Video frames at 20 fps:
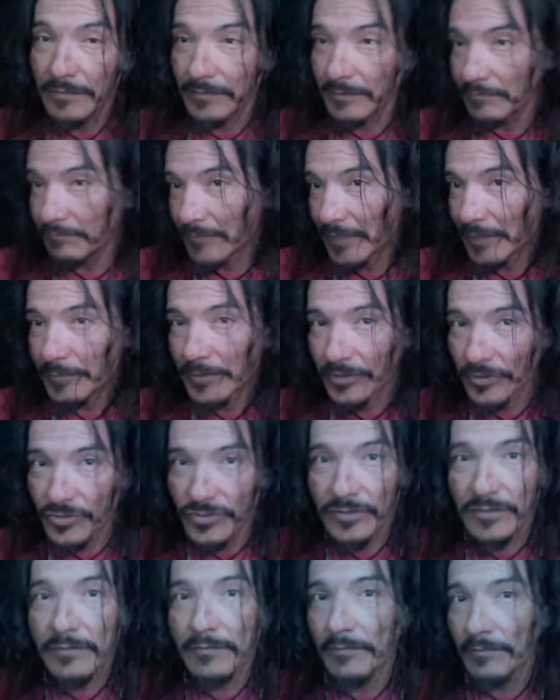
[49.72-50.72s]
maybe you
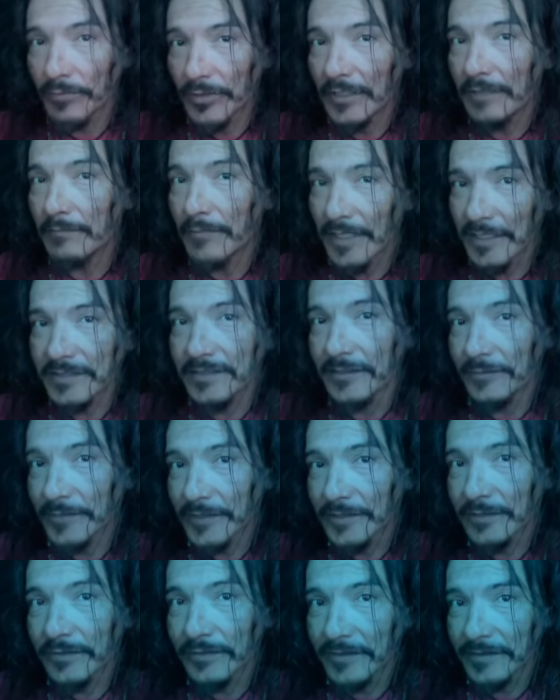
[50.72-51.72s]
shouldn't be messing
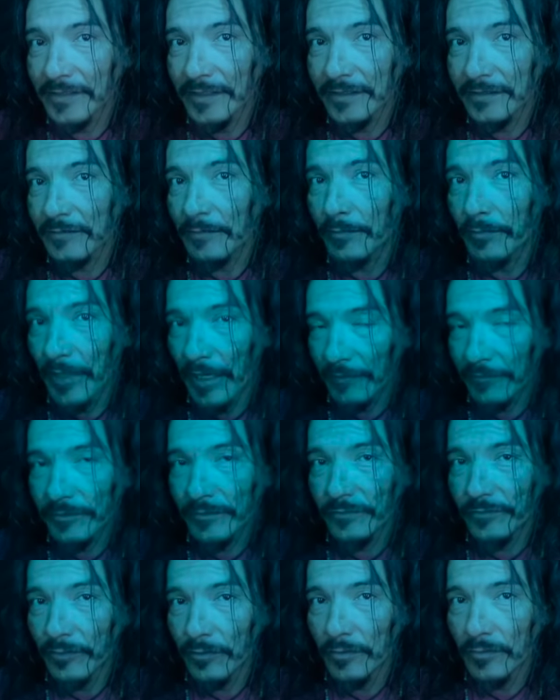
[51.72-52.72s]
with those kinds of
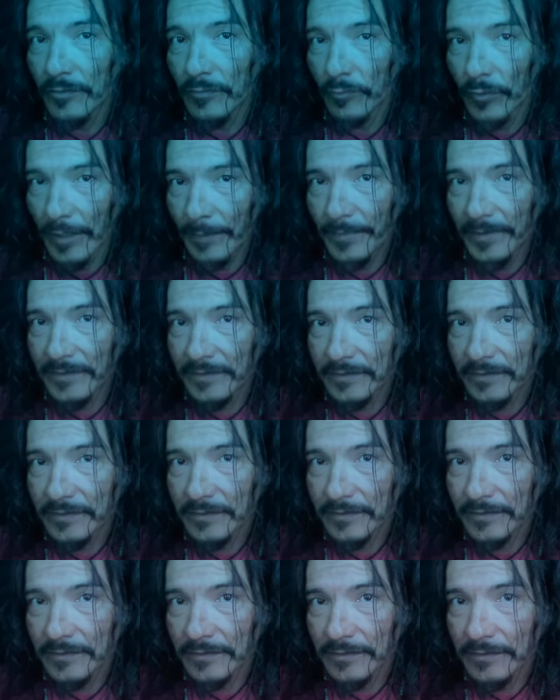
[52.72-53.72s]
powerful
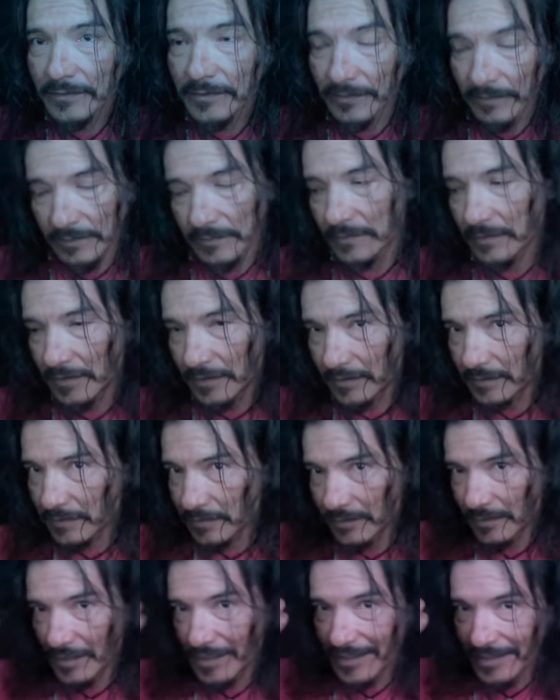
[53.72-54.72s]
weapons, because
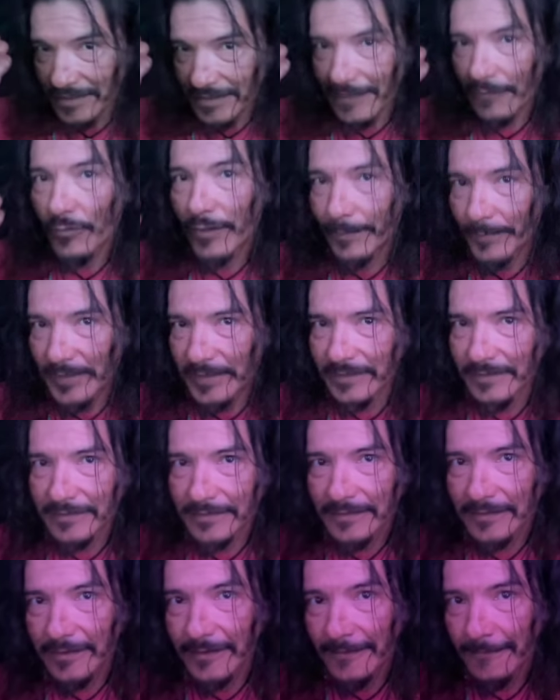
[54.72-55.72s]
these are
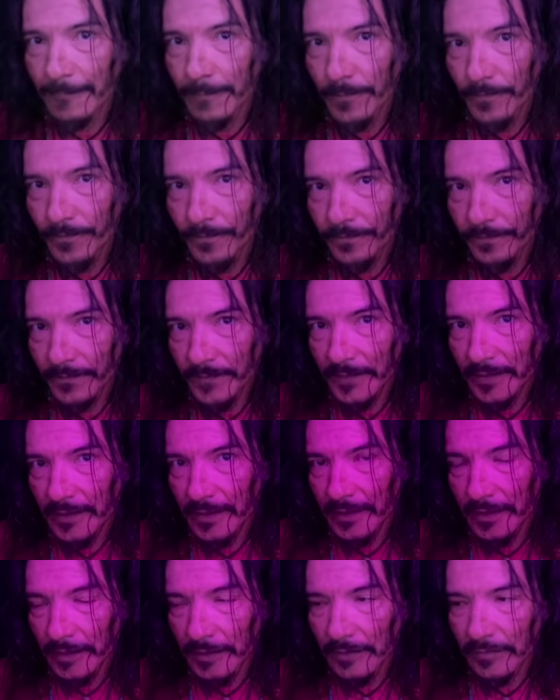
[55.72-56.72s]
weapons,
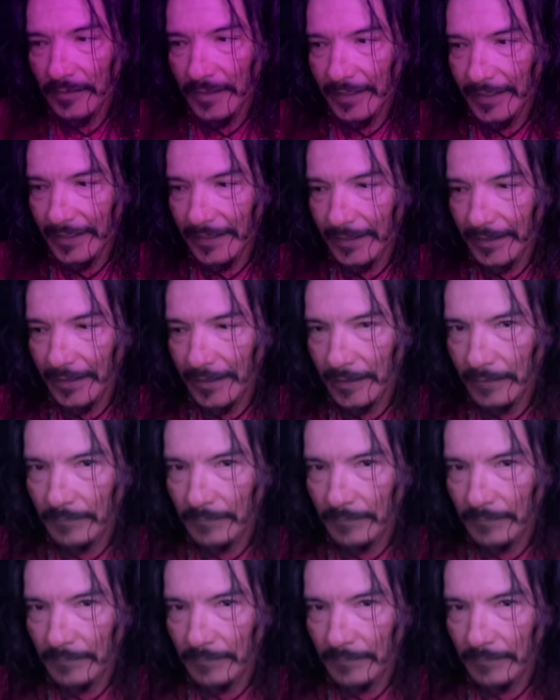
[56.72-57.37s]
and